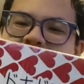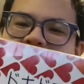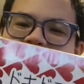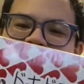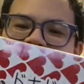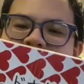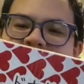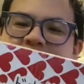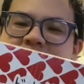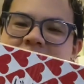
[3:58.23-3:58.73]
on
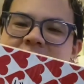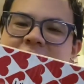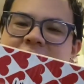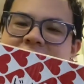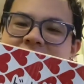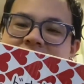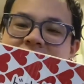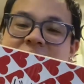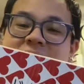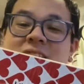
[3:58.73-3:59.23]
my wall.
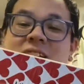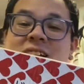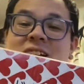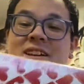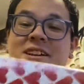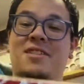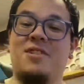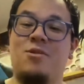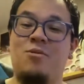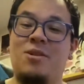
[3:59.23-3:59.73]

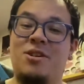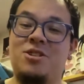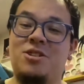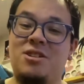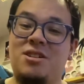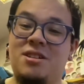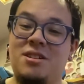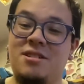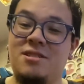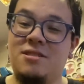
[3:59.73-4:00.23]
Now the
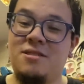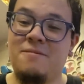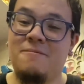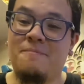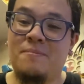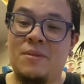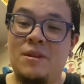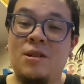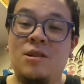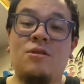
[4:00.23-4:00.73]
question is,
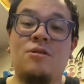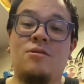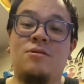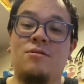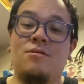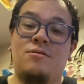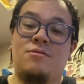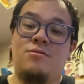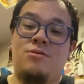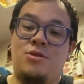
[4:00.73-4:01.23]

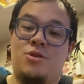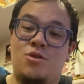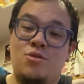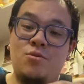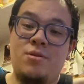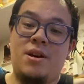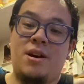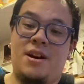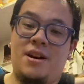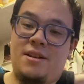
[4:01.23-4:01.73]
do you
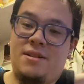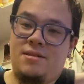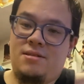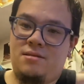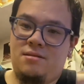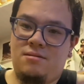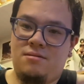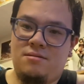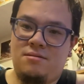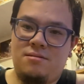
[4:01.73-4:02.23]

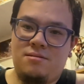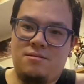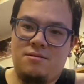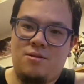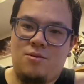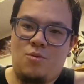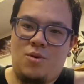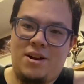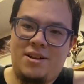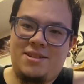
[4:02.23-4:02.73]
guys
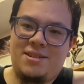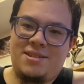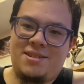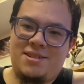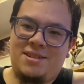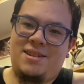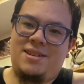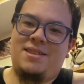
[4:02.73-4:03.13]
want to see